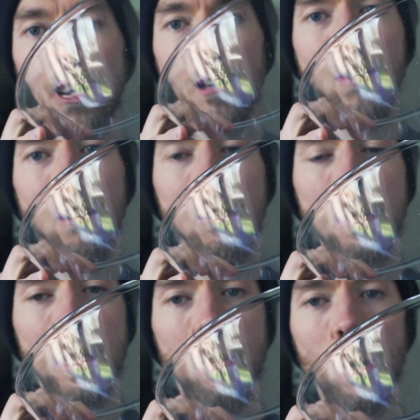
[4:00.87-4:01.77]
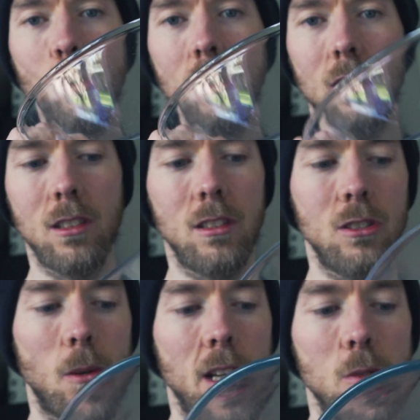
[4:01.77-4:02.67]
a very big bowl.
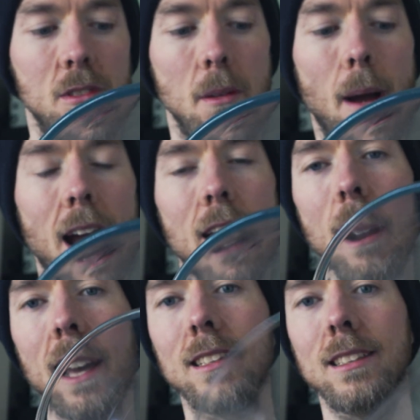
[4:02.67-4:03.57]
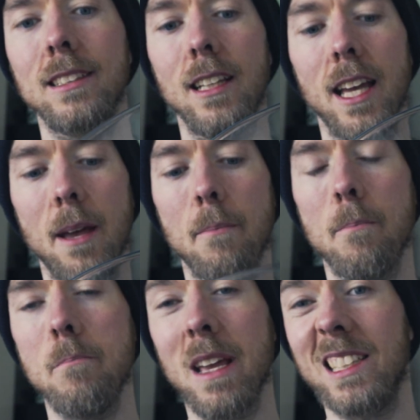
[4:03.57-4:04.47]
So I use the Pyrex
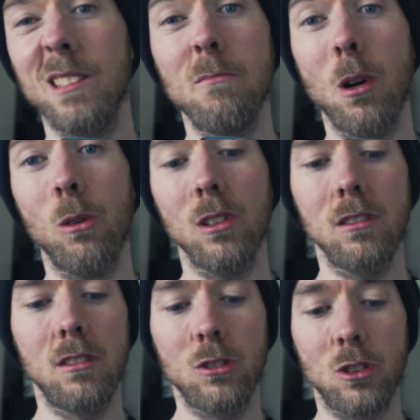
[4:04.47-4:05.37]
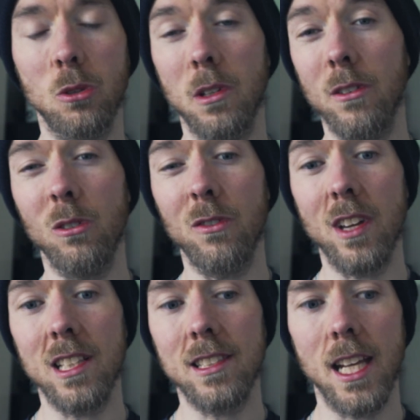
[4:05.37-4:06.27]
mixing bowl just so it all
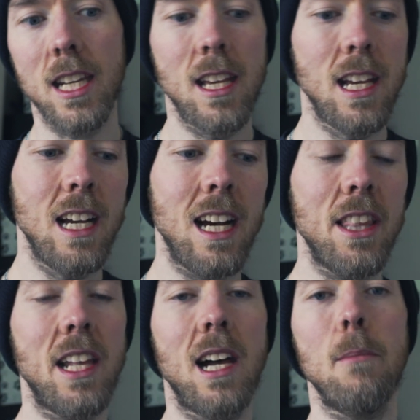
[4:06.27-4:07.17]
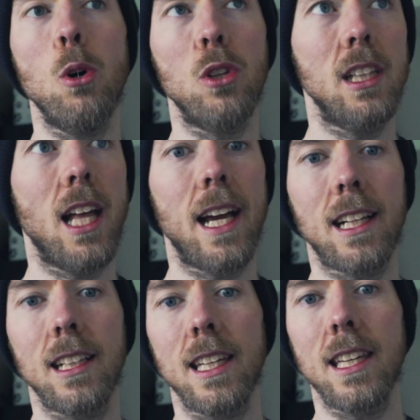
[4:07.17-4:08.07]
fits in. And then I'll more than
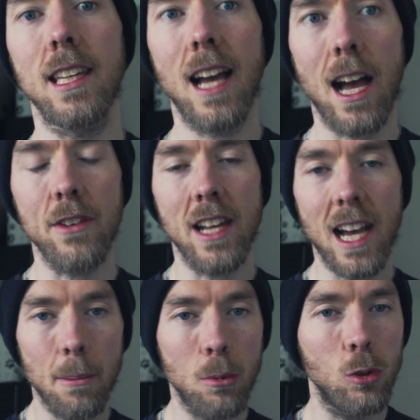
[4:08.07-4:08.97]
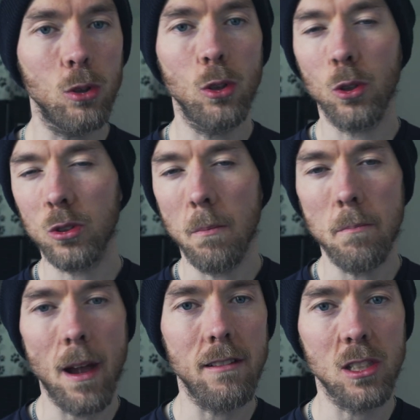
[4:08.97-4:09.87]
likely have an apple or some
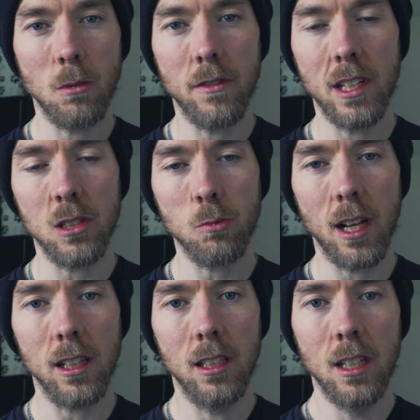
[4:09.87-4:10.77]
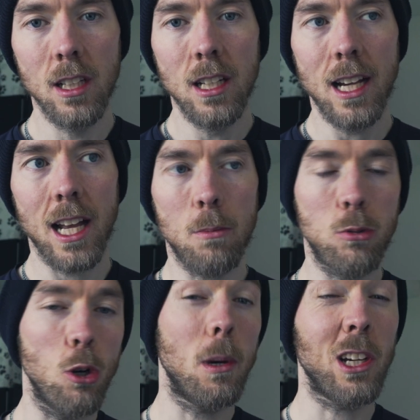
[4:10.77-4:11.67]
berries with it as well. And a
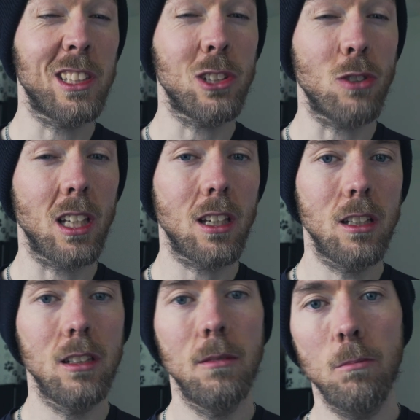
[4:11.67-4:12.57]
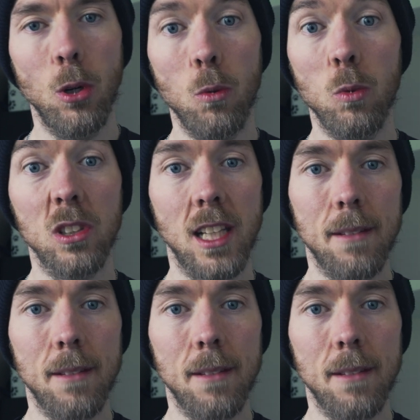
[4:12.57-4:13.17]
probiotic drink. But we'll see.